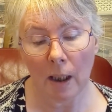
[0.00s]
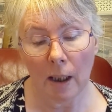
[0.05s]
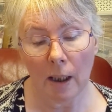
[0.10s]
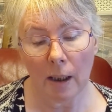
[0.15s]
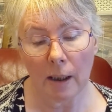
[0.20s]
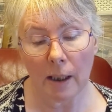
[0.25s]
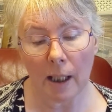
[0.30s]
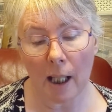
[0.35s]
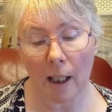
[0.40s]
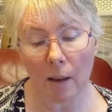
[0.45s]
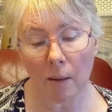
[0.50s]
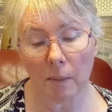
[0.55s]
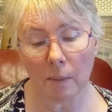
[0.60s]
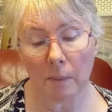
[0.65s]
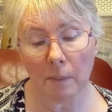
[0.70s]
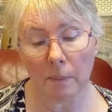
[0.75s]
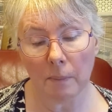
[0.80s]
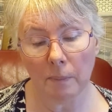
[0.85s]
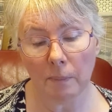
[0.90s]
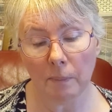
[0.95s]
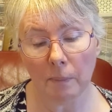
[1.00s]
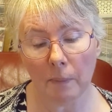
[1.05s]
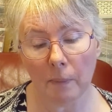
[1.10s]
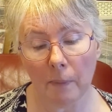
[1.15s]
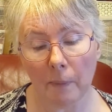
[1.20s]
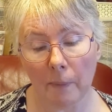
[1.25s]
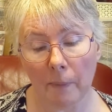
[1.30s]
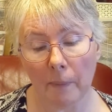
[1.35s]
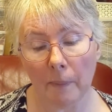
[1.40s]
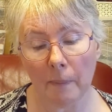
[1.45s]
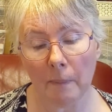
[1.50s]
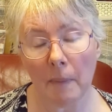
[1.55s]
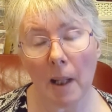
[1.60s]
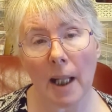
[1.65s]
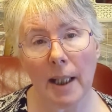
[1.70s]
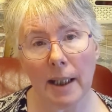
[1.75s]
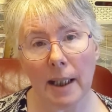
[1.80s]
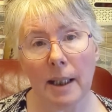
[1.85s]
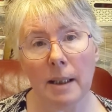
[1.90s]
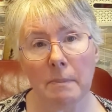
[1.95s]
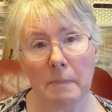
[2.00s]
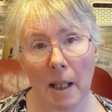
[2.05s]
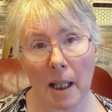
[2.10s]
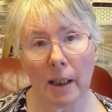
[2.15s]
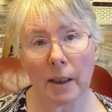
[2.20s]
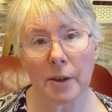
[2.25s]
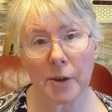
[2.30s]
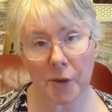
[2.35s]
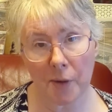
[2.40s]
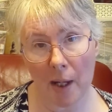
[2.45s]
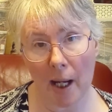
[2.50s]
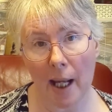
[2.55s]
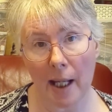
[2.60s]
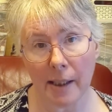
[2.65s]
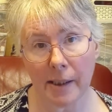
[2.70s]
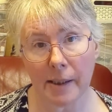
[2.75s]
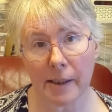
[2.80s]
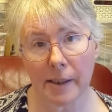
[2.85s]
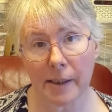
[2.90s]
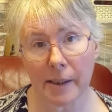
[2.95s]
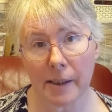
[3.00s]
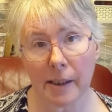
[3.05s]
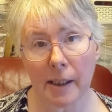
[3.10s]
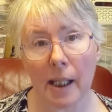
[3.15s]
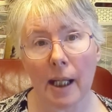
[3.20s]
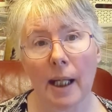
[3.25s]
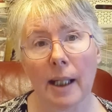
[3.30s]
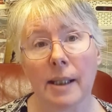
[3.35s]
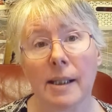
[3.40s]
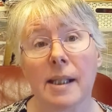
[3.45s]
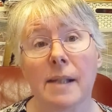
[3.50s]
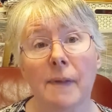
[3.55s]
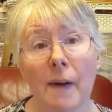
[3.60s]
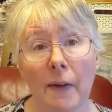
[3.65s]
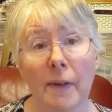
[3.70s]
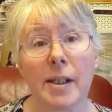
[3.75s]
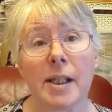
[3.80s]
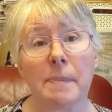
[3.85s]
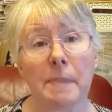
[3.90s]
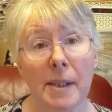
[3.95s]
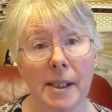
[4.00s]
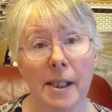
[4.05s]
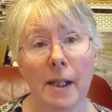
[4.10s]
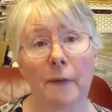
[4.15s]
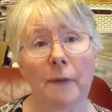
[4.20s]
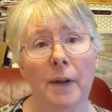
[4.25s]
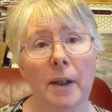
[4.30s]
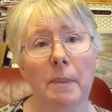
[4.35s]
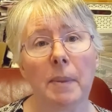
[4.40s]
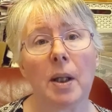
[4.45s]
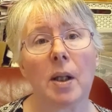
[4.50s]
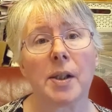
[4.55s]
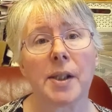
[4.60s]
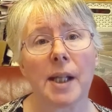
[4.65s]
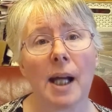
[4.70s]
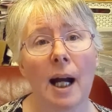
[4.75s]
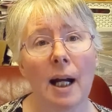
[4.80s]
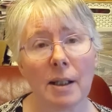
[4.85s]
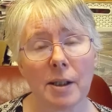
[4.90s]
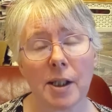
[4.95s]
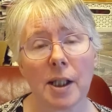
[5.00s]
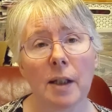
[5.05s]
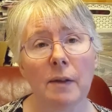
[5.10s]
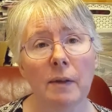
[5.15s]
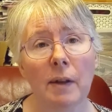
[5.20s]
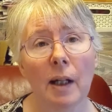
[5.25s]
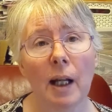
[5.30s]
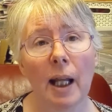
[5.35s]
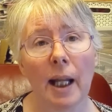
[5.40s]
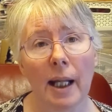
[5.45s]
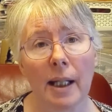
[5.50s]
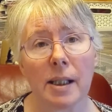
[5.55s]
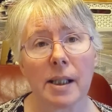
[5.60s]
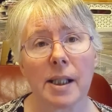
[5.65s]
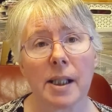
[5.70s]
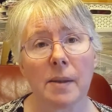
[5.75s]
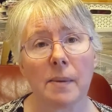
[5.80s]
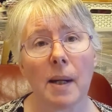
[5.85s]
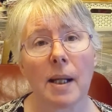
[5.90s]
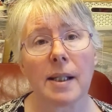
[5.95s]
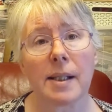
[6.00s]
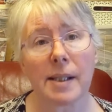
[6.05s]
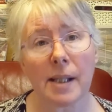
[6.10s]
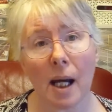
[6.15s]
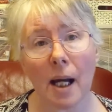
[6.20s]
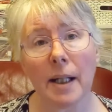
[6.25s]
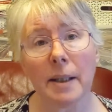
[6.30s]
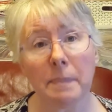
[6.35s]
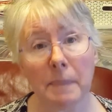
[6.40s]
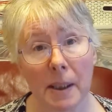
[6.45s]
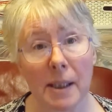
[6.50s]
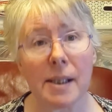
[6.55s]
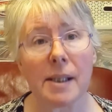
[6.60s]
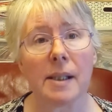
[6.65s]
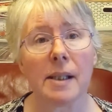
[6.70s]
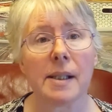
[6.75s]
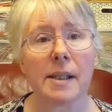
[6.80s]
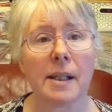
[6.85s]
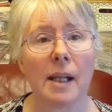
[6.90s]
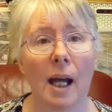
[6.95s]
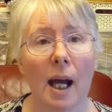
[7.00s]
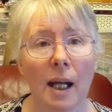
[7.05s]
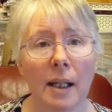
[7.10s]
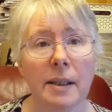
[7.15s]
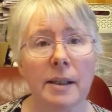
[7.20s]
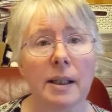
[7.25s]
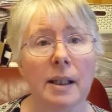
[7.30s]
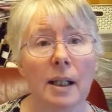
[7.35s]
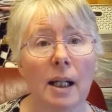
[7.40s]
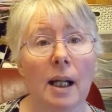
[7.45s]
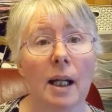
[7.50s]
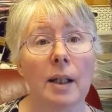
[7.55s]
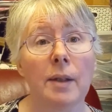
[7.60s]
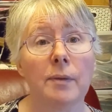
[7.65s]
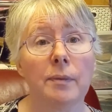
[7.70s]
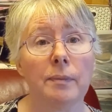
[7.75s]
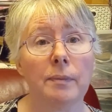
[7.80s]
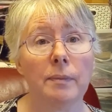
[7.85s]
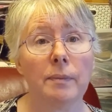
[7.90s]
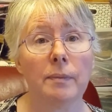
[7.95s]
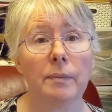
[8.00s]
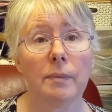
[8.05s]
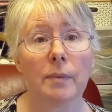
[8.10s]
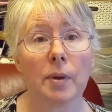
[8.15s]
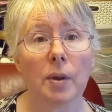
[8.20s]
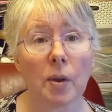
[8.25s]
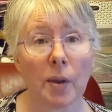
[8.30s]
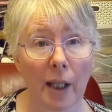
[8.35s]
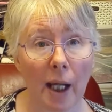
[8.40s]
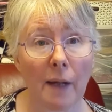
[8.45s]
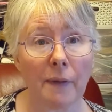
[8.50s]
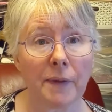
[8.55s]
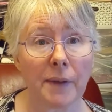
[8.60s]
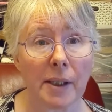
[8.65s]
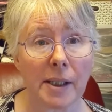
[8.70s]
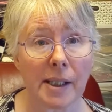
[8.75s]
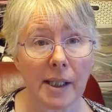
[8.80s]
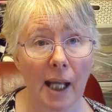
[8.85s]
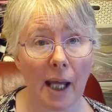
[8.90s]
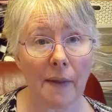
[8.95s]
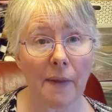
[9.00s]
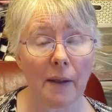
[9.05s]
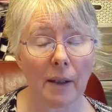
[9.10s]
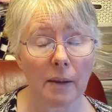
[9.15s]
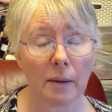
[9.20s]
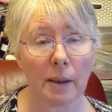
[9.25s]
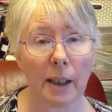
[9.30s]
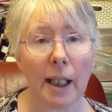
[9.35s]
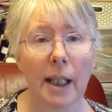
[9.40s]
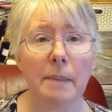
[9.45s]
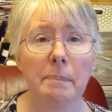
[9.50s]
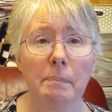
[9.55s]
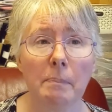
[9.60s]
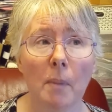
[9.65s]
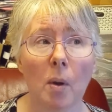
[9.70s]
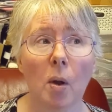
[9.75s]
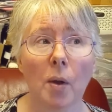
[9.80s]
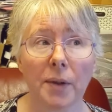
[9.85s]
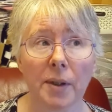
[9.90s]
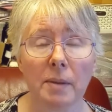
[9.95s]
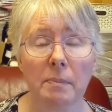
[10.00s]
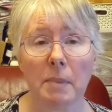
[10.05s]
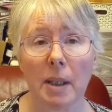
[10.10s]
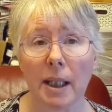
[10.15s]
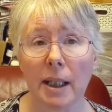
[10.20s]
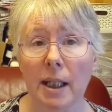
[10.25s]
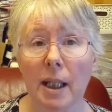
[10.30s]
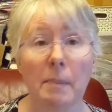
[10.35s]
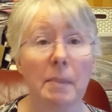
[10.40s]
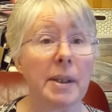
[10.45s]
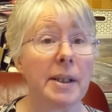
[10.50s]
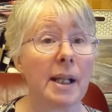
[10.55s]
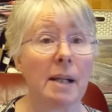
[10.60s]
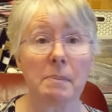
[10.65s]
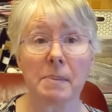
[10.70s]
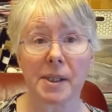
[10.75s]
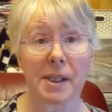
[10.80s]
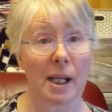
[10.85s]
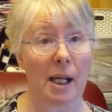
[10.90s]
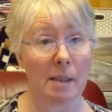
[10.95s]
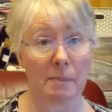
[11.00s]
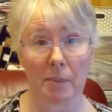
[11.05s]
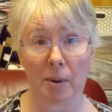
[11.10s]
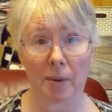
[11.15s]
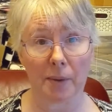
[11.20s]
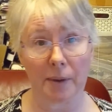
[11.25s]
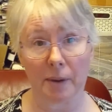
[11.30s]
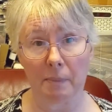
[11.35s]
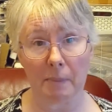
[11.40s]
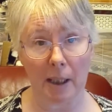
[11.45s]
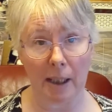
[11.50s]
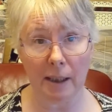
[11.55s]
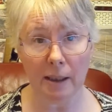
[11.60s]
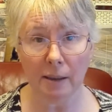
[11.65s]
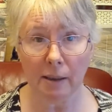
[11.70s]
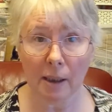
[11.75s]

Now, my email address is very specific because it actually relates to a side business that Andy and I look after together. Him more than me, him a damn sight more than me.